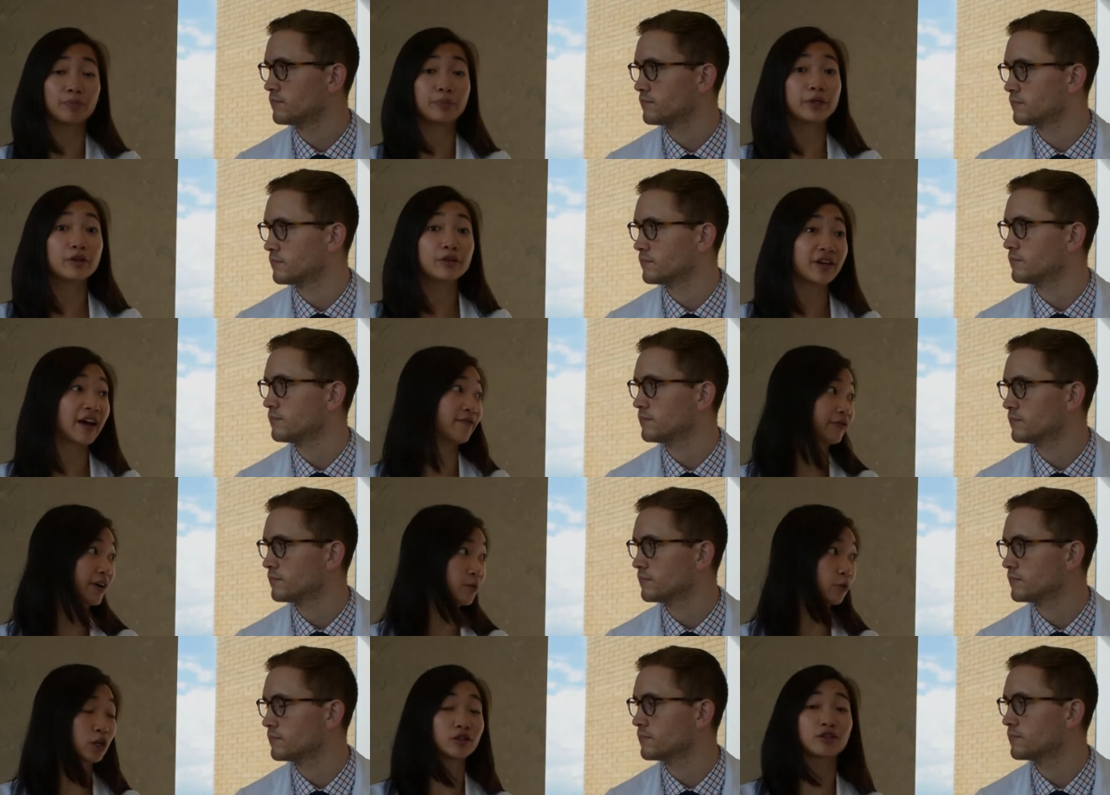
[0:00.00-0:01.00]
Speaker 1: build that
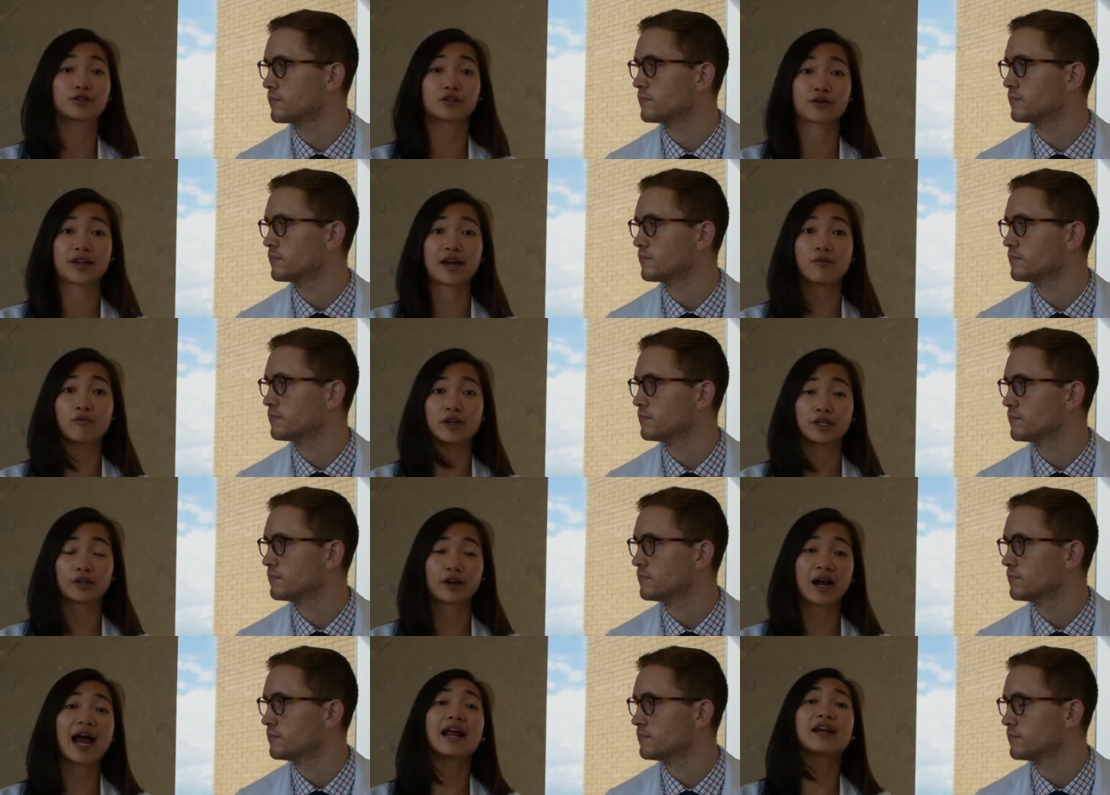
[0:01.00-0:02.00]
framework so that when
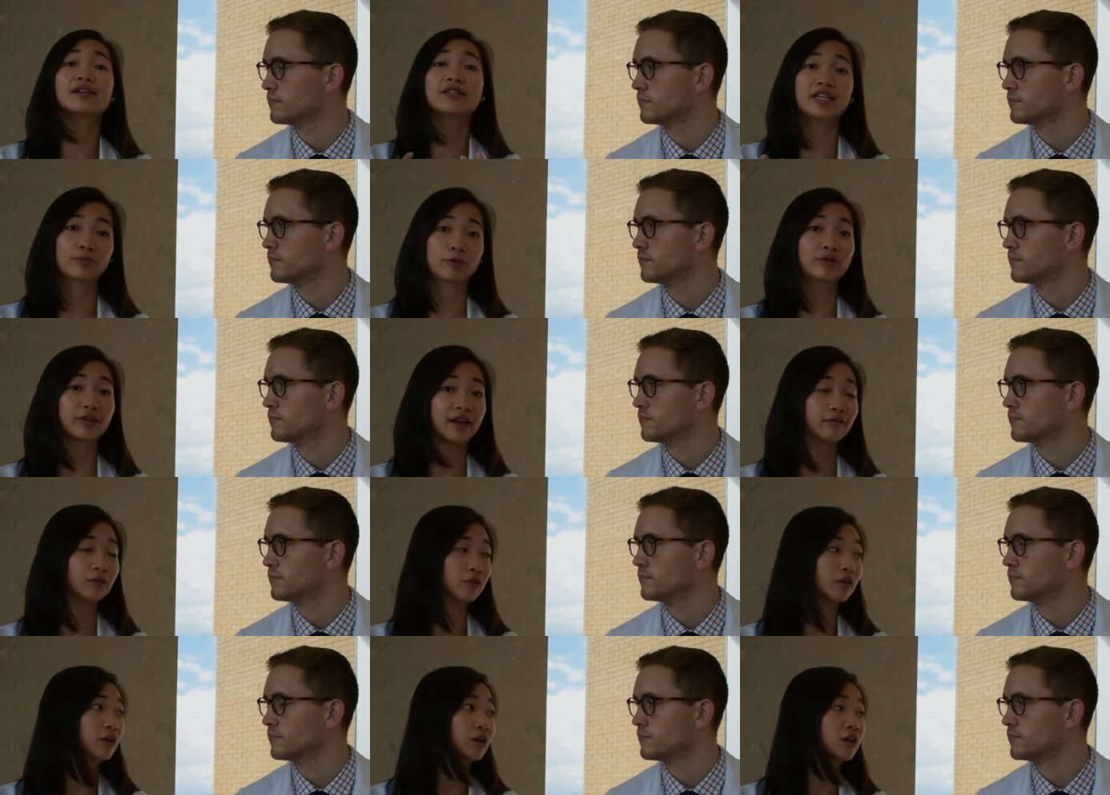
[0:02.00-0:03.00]
you're at a deeper
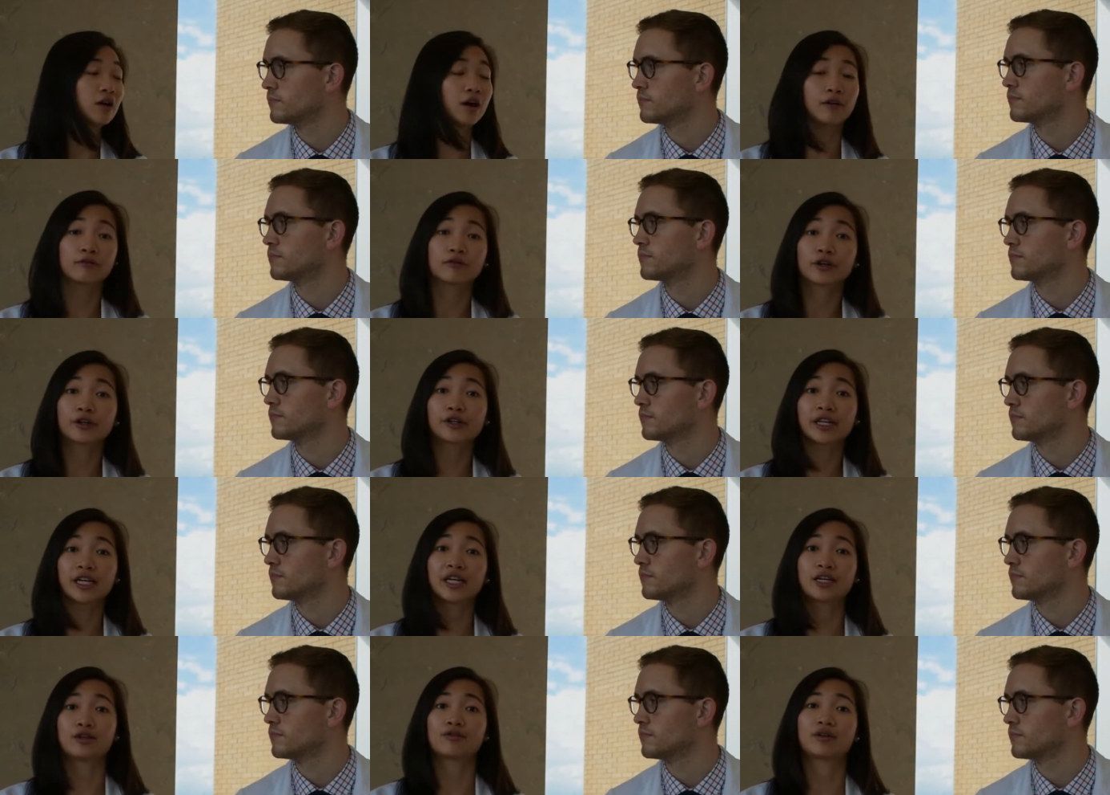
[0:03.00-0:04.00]
level of
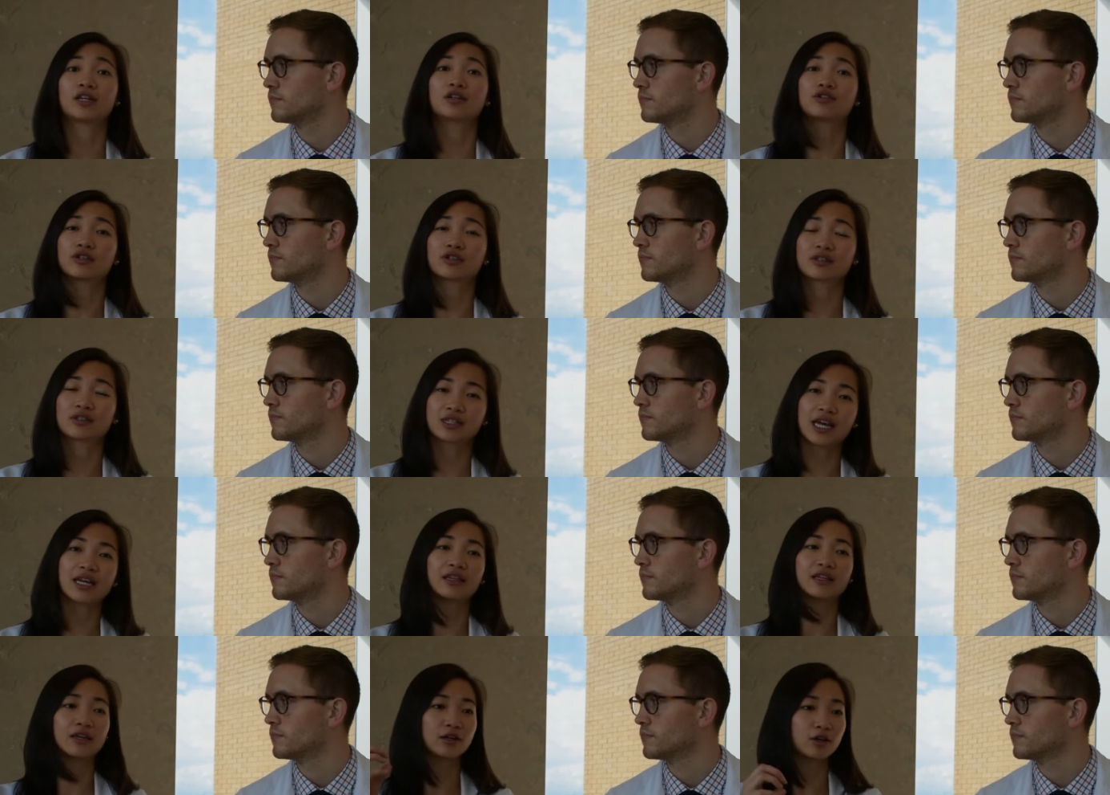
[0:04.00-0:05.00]
learning, you can just
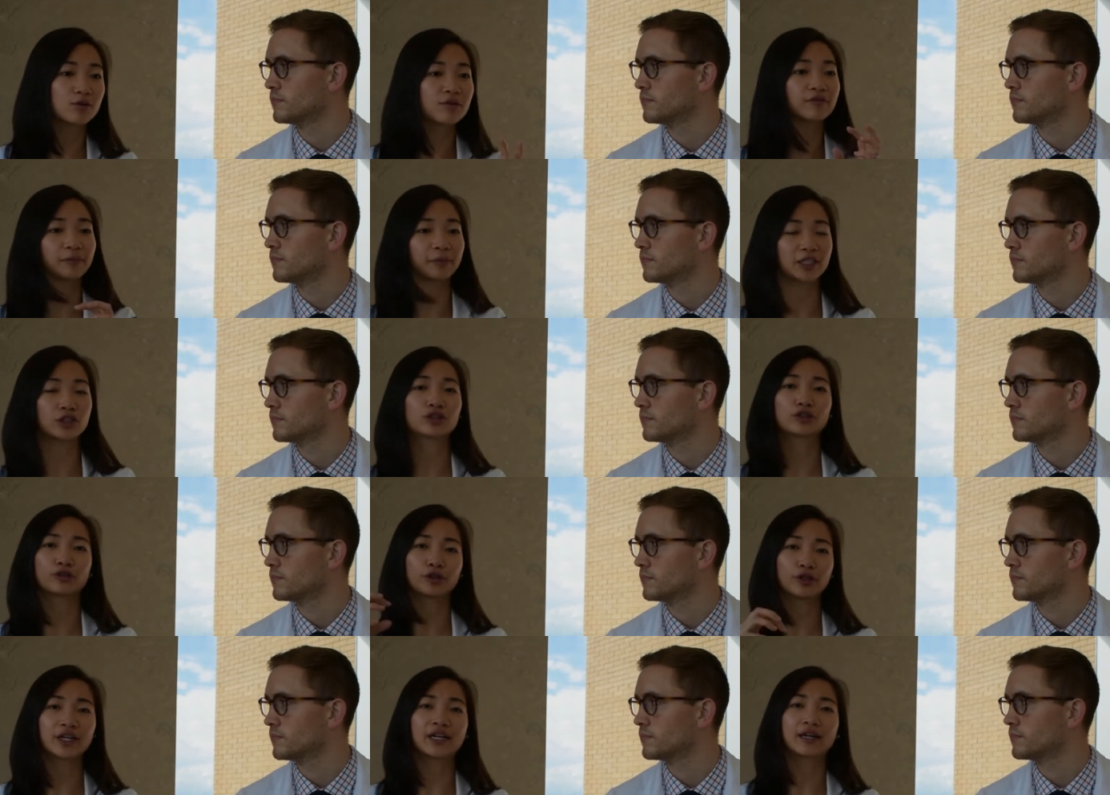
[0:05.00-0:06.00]
take the new information you're
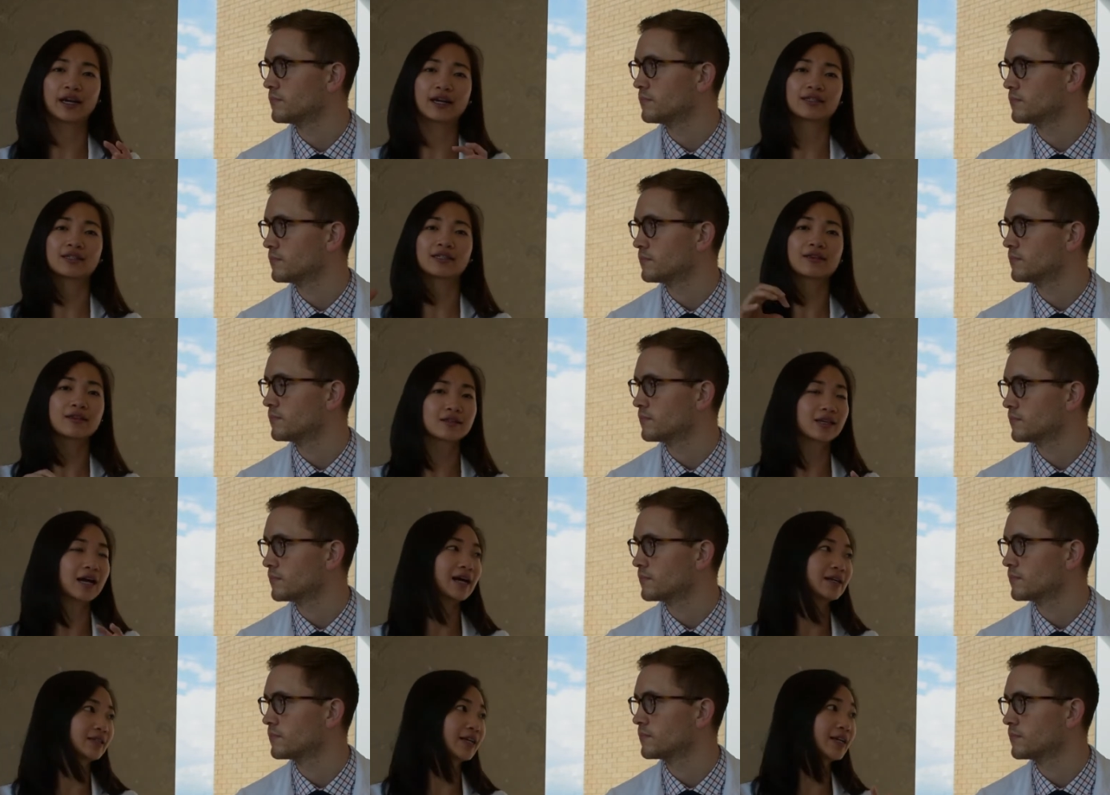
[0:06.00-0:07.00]
learning and kind of
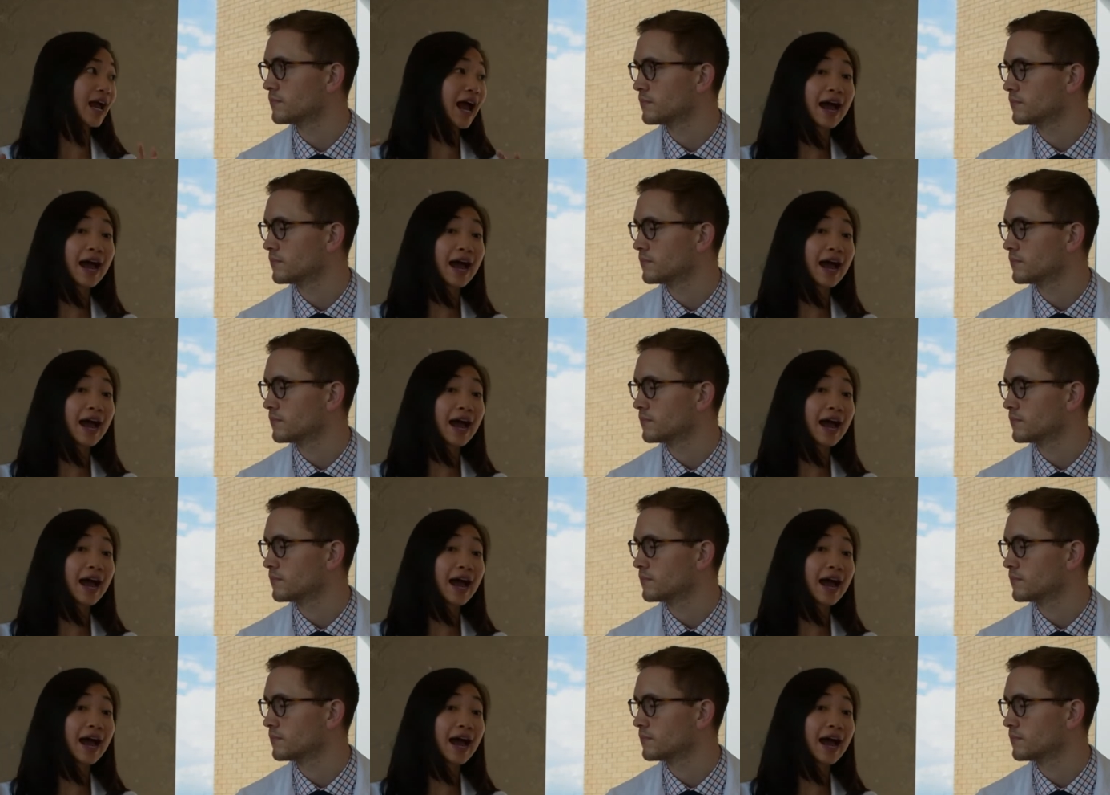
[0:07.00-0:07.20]
synthesize it,